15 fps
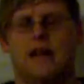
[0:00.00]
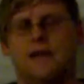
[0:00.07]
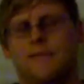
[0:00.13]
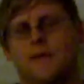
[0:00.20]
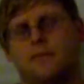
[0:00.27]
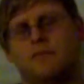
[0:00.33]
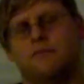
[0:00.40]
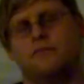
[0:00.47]
I've
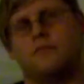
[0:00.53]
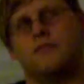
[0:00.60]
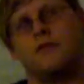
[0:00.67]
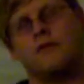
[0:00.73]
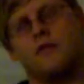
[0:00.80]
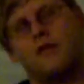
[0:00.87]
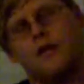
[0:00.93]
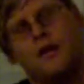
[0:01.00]
been
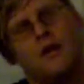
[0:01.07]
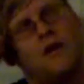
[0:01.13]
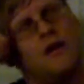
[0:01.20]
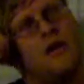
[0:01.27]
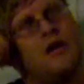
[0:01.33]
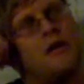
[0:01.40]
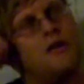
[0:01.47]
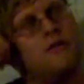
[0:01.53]

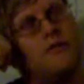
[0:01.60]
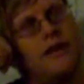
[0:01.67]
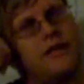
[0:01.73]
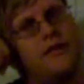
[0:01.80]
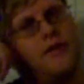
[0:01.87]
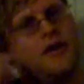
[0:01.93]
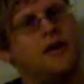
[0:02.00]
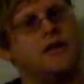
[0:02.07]

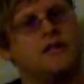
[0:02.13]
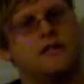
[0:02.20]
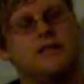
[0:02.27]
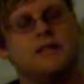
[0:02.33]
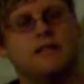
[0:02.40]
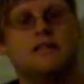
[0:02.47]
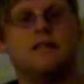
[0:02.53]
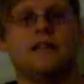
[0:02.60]
rather
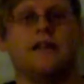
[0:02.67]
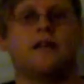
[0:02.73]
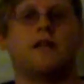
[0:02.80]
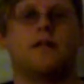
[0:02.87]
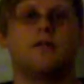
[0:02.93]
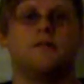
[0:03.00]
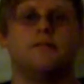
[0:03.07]
nauseous and sick.